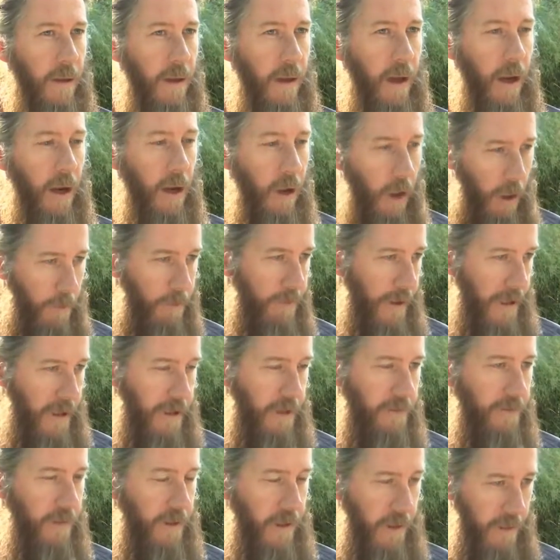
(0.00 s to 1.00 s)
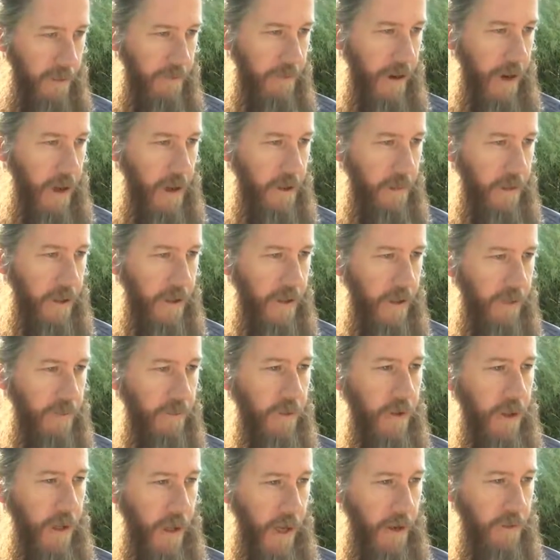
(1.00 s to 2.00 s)
a lot better for the environment,
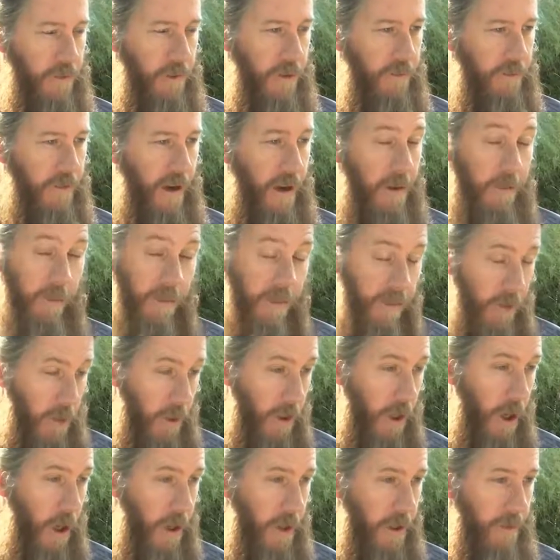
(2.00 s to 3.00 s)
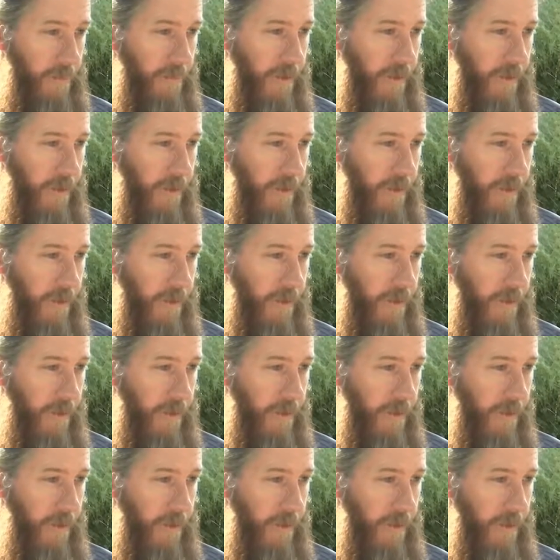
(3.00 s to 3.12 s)
for the natural environment, for your garden